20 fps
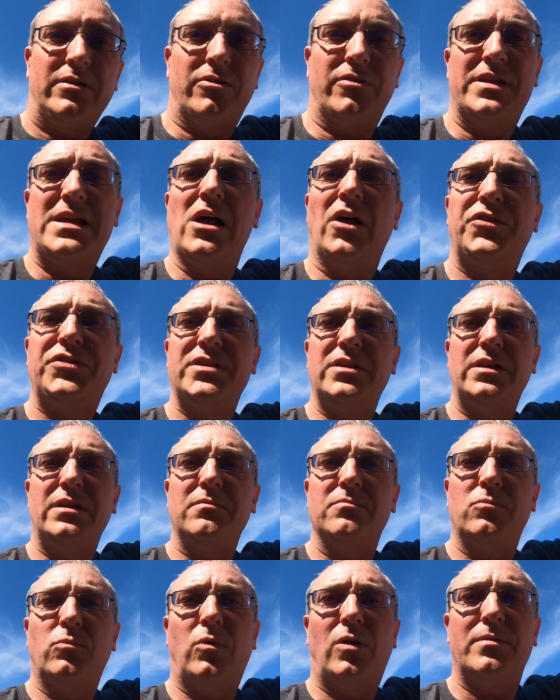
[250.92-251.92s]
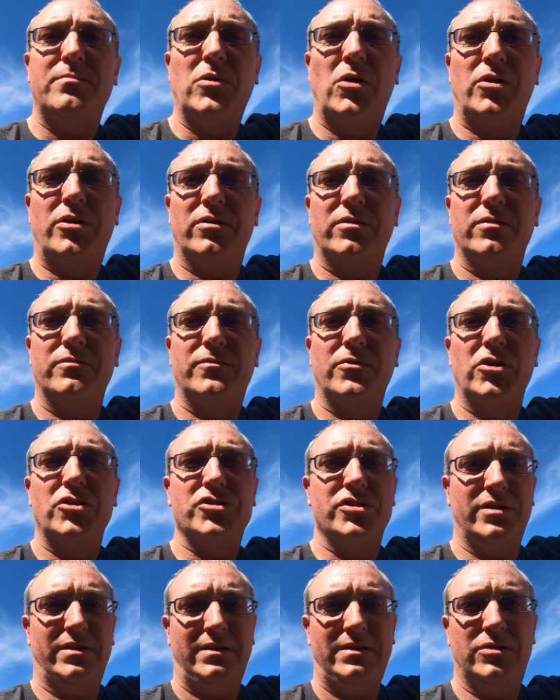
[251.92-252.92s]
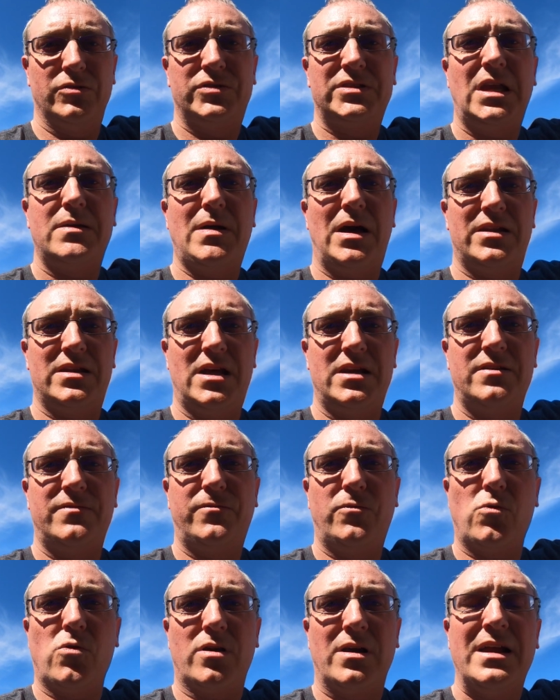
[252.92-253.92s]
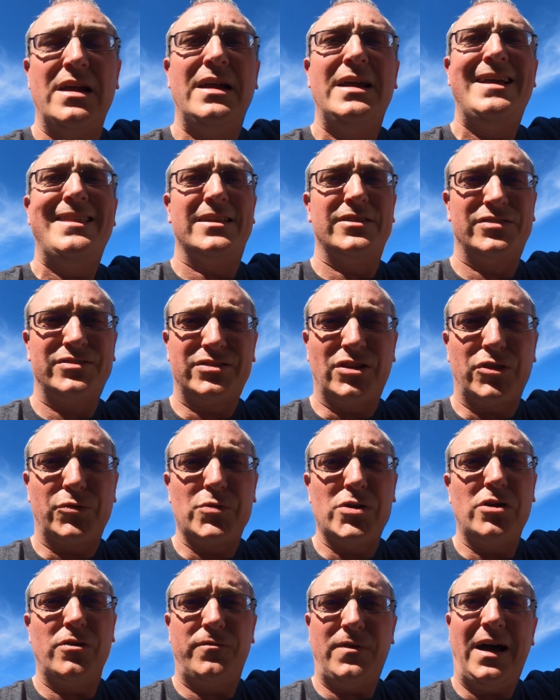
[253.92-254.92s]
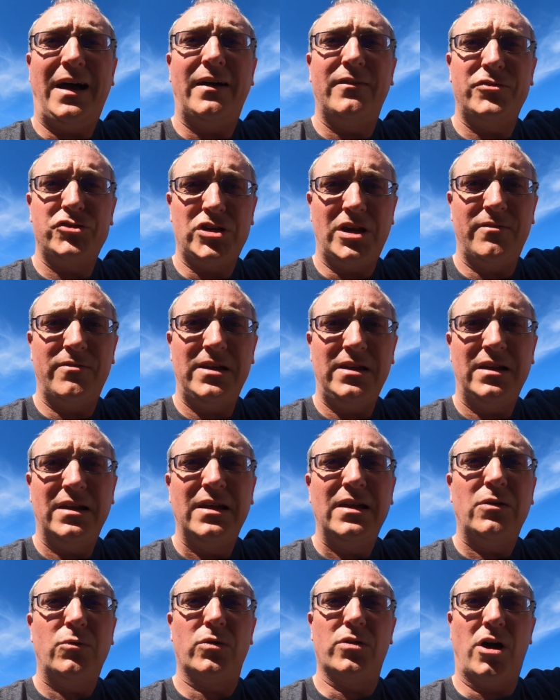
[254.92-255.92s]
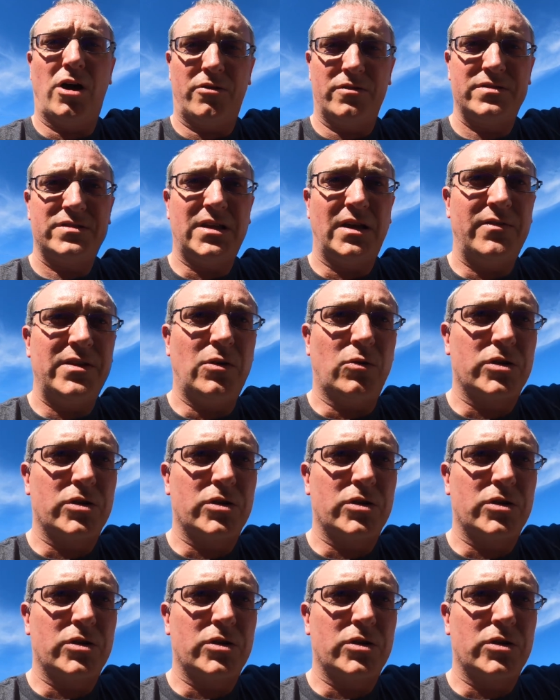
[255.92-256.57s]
or the LT1 motor version. Those came out in '94. This is a 305 Chevy with 170